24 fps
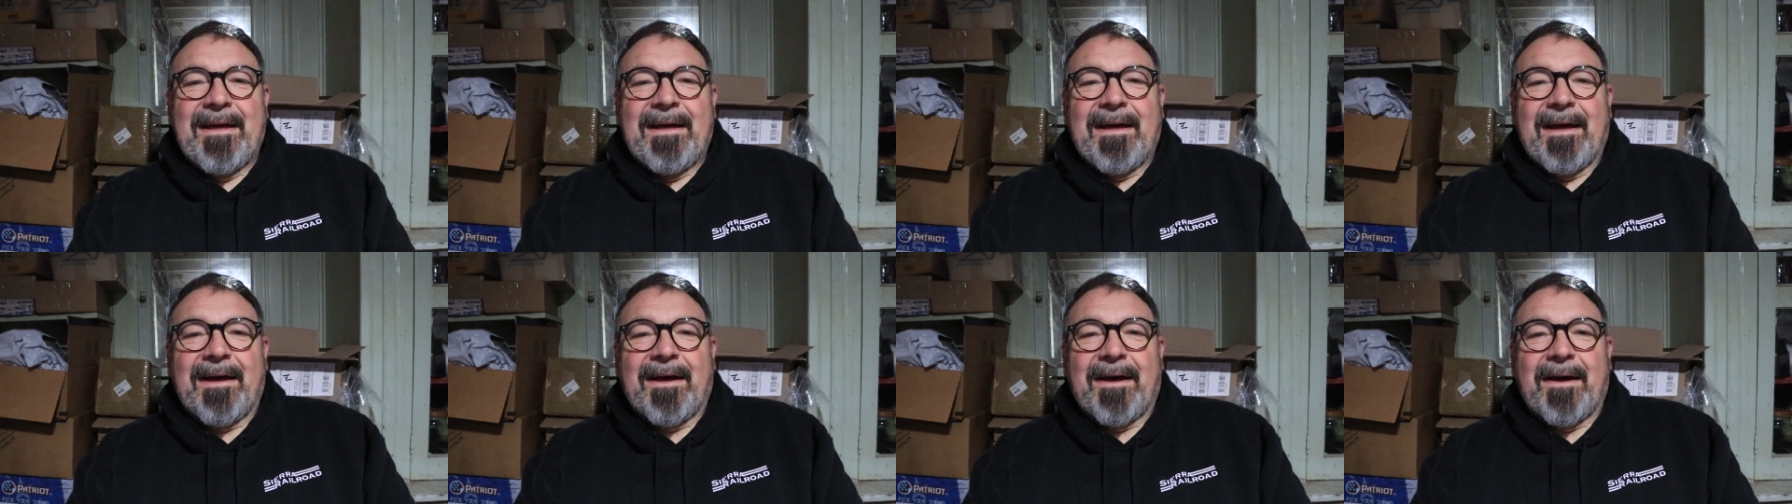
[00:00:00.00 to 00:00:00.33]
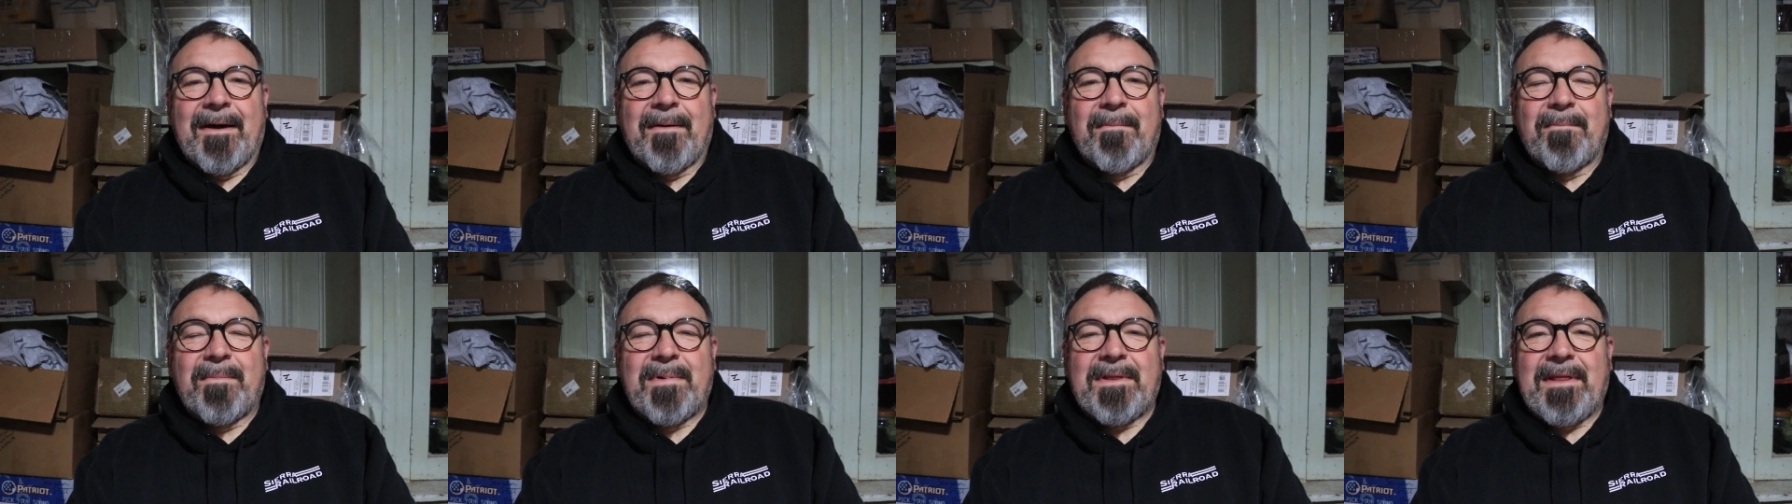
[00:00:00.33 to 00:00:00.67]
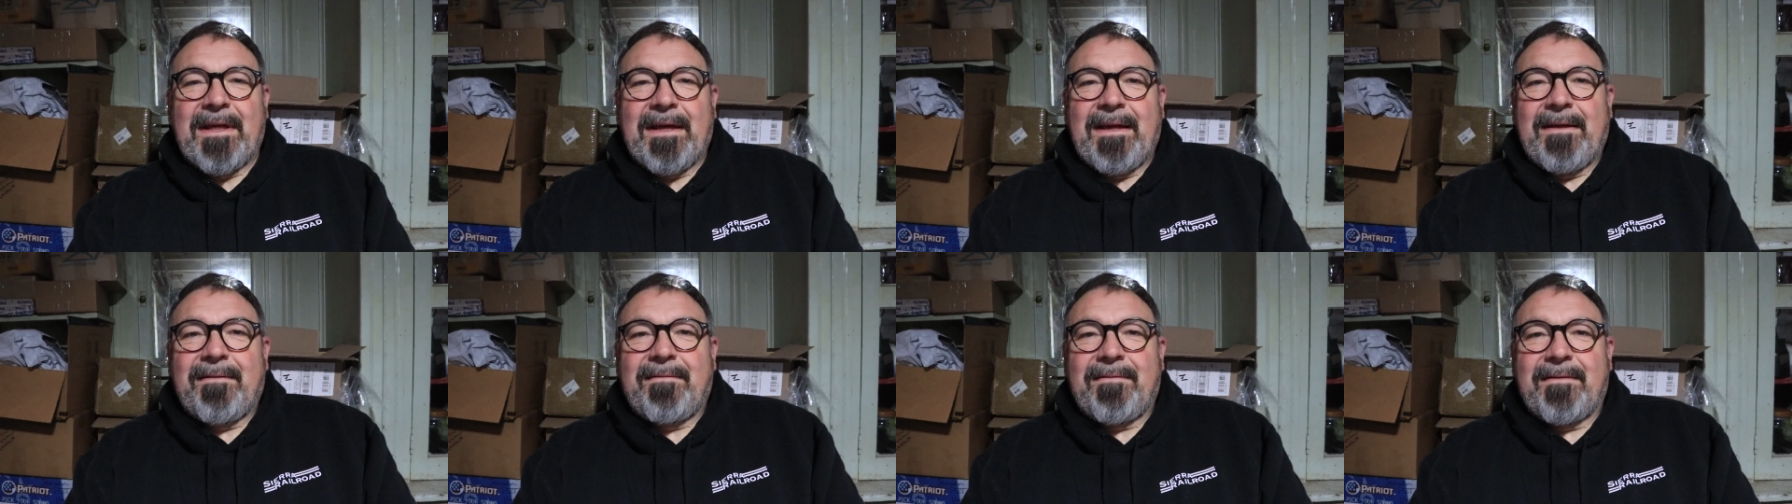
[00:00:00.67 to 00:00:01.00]
Um, but
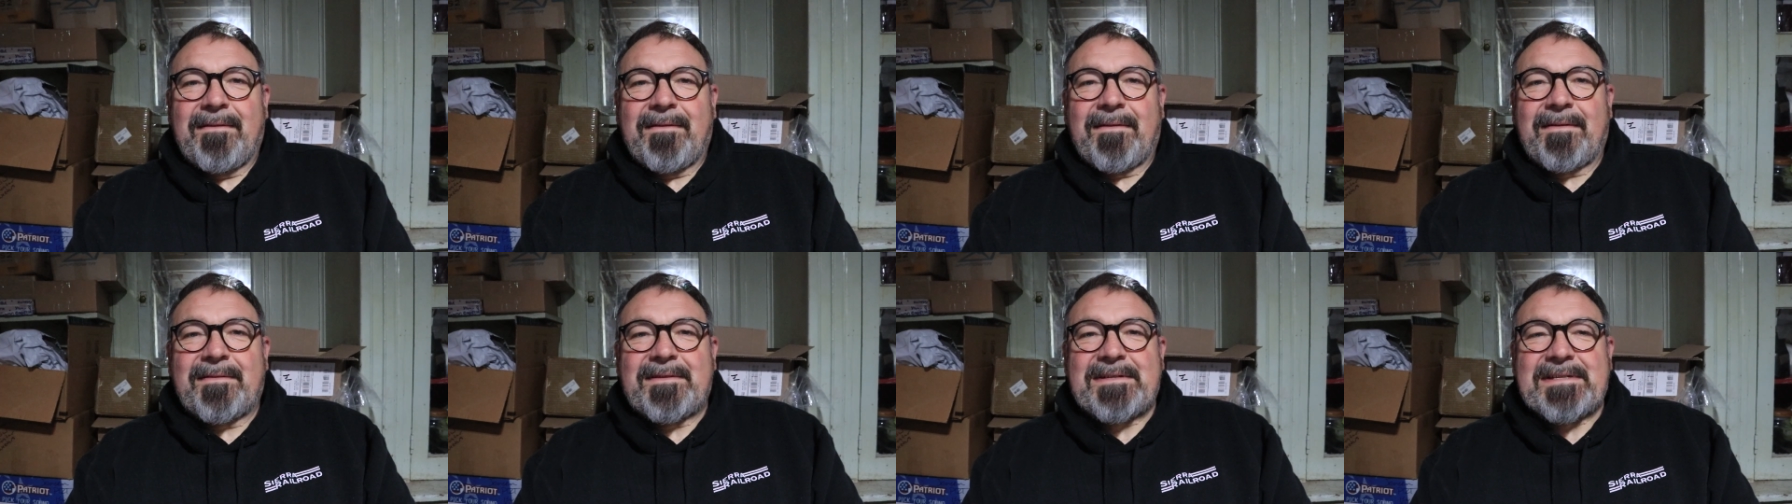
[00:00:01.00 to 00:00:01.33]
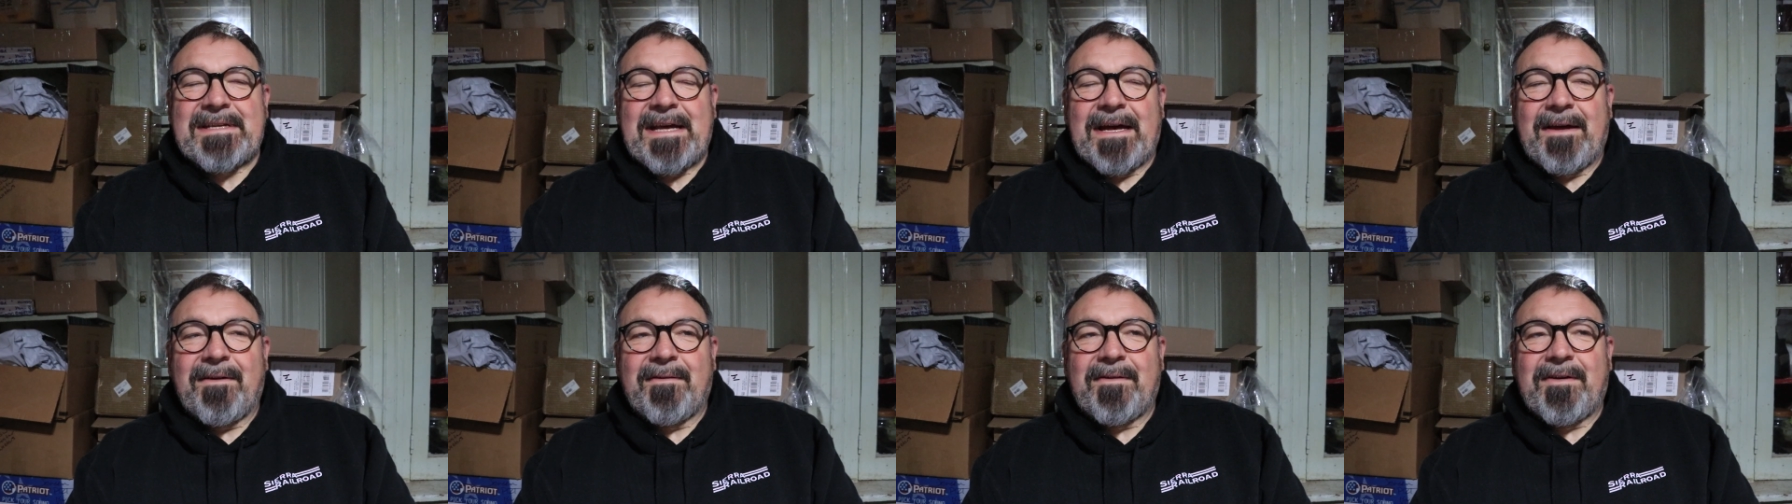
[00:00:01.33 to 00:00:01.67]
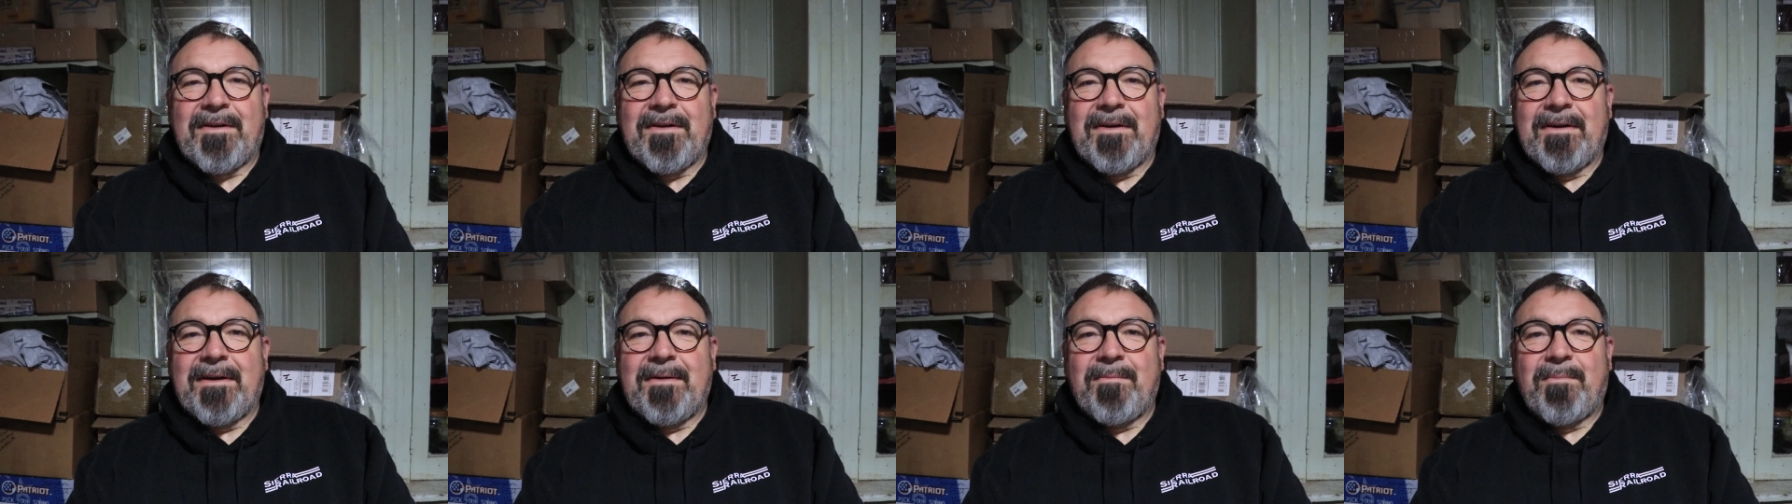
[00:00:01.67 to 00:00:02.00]
they sound
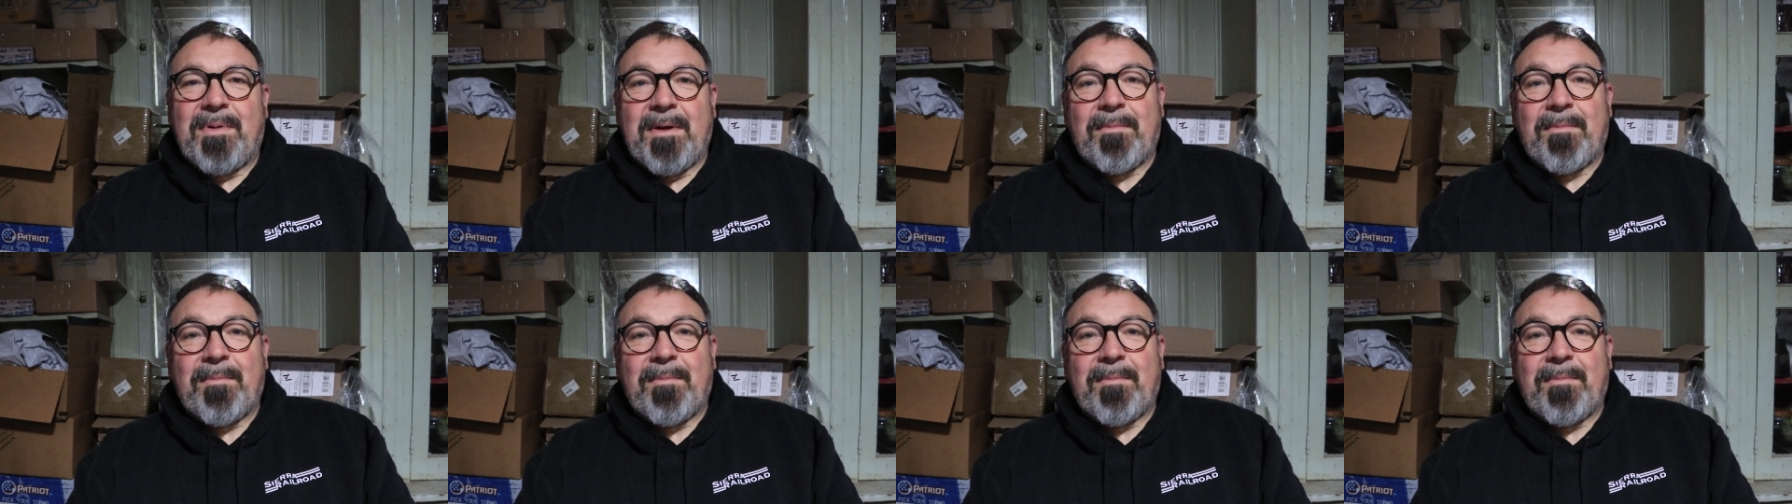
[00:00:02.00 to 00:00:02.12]
good.